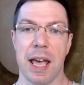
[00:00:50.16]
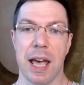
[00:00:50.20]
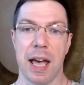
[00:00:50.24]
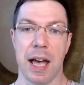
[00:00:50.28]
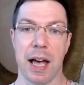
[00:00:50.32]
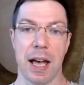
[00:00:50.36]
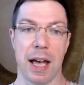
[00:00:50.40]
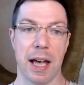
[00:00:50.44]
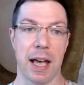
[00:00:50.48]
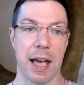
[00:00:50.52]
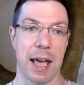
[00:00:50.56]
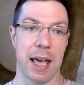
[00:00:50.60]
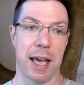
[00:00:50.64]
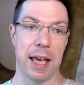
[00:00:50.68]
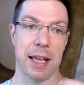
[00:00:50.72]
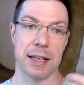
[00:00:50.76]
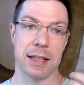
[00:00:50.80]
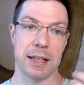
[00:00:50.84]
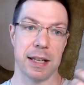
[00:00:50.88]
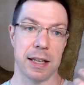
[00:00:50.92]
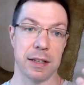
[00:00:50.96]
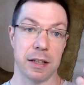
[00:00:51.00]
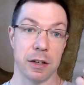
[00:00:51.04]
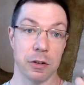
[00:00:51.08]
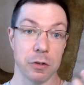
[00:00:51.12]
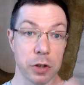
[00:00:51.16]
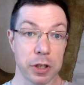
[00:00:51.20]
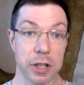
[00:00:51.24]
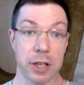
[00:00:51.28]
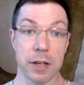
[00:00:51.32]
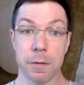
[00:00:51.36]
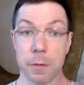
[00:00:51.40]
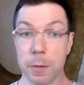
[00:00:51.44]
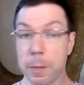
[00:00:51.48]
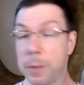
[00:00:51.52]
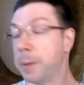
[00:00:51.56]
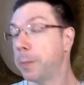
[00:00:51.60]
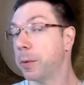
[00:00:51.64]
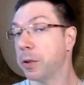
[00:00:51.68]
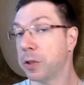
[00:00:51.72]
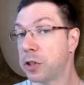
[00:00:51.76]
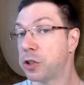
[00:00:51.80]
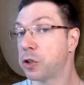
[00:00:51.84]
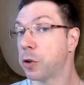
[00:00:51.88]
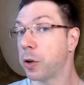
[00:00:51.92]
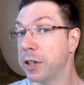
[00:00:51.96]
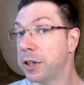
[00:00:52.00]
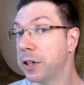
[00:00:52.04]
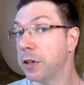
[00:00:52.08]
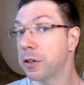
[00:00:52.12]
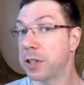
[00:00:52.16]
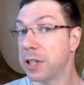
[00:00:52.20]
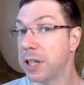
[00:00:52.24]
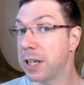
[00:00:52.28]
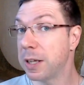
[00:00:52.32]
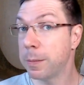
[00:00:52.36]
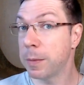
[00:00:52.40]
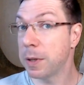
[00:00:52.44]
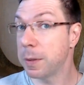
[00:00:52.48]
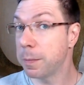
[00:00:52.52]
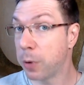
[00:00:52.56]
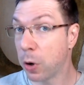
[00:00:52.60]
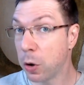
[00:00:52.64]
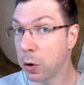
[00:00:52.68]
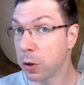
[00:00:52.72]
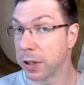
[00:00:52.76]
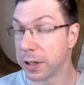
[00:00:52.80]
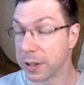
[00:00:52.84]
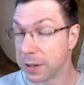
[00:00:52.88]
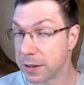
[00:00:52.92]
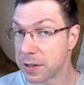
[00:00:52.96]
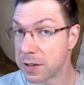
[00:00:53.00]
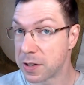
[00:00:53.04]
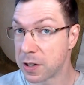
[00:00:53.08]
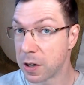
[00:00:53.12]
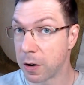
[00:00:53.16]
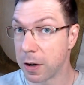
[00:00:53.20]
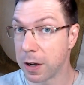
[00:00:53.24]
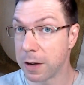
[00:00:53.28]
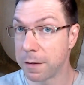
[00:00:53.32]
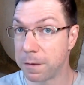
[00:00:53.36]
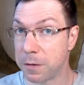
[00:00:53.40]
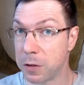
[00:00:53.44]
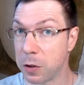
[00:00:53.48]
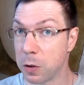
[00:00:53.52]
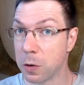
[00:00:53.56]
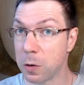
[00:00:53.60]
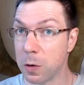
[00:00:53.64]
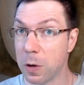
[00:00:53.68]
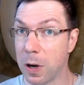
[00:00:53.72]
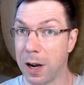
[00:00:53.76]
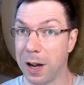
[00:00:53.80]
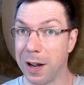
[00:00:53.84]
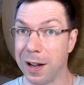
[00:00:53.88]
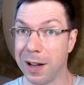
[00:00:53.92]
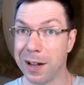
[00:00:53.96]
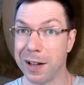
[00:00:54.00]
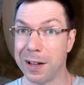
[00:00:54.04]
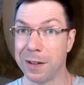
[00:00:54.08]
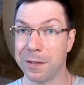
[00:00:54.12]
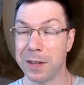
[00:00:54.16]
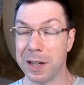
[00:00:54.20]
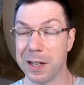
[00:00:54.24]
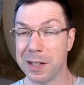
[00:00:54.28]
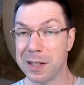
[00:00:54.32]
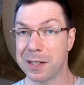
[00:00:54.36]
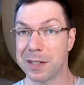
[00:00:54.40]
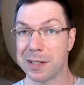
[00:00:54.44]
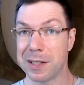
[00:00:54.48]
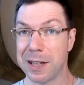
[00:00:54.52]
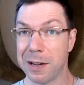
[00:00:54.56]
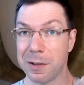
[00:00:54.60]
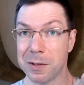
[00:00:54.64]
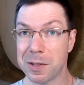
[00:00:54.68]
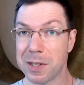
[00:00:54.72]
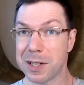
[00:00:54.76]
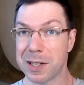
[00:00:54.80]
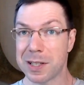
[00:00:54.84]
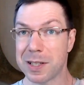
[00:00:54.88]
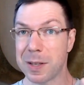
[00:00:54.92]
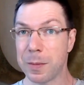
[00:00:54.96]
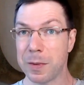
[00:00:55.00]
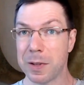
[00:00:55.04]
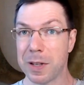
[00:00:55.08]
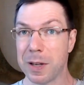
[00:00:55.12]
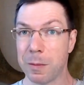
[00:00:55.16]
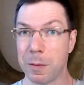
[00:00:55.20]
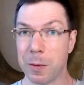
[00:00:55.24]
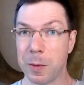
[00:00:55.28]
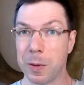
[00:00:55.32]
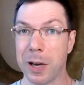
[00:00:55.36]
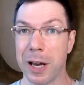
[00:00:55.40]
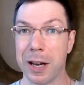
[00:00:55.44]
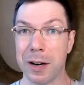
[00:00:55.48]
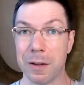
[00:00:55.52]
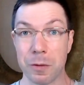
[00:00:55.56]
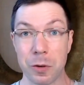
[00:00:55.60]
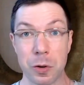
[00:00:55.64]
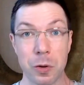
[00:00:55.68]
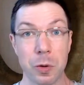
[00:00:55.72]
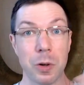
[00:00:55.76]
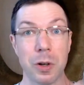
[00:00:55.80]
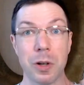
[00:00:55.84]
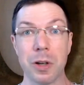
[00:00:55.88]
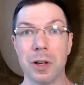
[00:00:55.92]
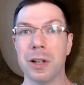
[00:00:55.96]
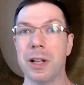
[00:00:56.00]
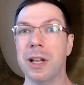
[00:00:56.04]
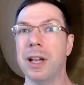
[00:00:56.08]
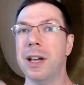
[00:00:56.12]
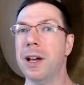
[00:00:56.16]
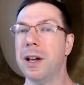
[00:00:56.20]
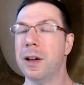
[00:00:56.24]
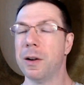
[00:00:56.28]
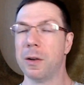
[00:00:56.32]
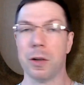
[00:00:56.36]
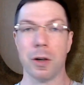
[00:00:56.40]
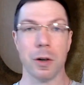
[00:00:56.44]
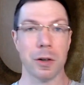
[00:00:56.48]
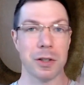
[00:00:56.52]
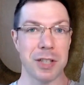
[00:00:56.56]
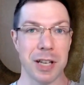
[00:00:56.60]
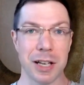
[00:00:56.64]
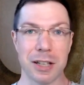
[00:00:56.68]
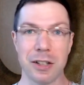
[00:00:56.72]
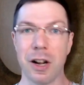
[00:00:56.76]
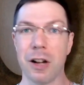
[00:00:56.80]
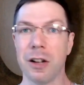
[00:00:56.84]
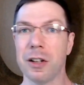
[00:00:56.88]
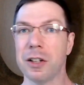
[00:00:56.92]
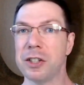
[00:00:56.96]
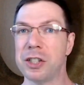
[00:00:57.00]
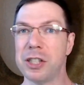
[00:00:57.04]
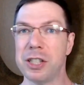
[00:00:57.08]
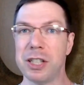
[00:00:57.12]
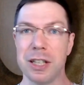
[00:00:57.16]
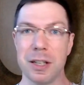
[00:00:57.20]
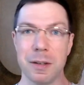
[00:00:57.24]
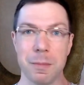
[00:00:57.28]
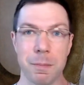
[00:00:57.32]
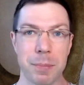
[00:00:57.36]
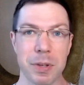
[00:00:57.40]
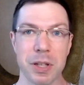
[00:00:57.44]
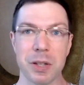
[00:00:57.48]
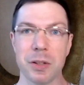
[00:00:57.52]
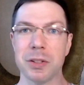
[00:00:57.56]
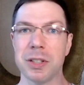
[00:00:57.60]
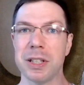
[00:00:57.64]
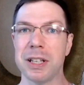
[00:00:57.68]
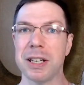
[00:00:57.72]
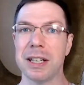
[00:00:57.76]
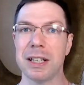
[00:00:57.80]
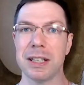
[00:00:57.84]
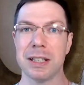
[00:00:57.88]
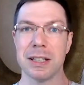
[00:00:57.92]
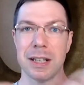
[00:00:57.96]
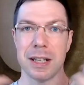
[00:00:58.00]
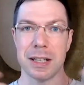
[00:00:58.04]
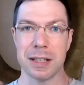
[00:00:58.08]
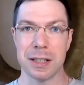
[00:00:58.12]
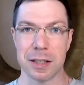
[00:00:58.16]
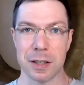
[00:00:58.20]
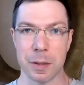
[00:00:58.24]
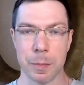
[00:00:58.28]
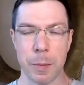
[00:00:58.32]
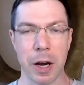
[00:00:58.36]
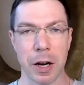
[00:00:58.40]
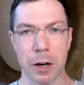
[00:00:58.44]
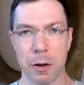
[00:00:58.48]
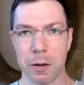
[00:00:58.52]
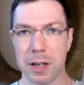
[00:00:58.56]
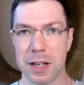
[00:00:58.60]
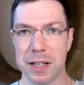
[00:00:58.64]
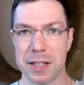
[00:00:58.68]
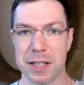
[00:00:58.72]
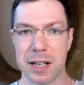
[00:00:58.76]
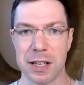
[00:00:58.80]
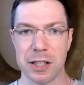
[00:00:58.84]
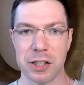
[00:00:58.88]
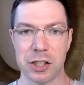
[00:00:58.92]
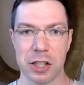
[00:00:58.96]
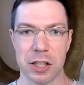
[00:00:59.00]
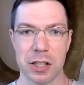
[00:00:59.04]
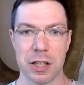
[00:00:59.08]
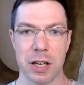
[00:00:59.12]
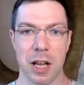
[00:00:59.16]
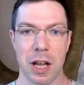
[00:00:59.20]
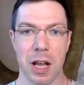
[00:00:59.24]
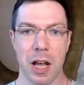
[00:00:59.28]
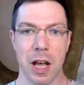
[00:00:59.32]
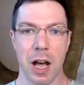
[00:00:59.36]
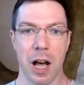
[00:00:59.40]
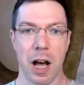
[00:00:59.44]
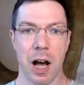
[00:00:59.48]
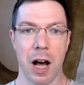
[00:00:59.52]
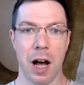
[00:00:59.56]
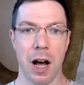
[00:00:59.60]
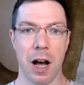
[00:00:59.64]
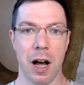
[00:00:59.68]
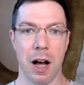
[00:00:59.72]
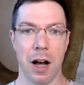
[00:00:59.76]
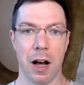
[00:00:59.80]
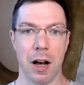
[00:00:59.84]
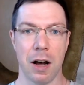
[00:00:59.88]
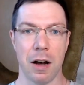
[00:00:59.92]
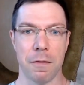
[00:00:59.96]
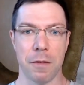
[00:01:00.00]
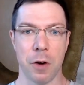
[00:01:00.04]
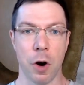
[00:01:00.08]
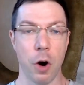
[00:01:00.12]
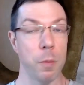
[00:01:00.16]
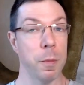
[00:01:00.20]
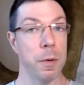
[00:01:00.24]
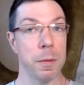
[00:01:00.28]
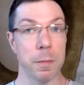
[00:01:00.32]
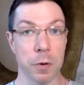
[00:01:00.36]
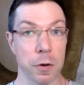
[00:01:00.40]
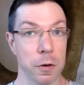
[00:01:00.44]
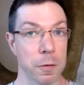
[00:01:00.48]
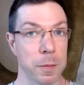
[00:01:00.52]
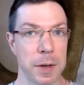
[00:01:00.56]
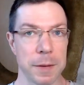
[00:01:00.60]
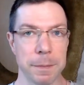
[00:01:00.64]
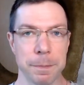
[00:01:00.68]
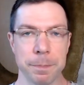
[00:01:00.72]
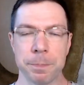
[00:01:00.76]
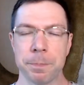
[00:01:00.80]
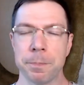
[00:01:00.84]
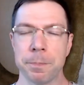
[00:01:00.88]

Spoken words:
and they're looking for people to join their team in Poland. So if that sounds like something that would be kind of cool, technology and building and the democratization of home improvement,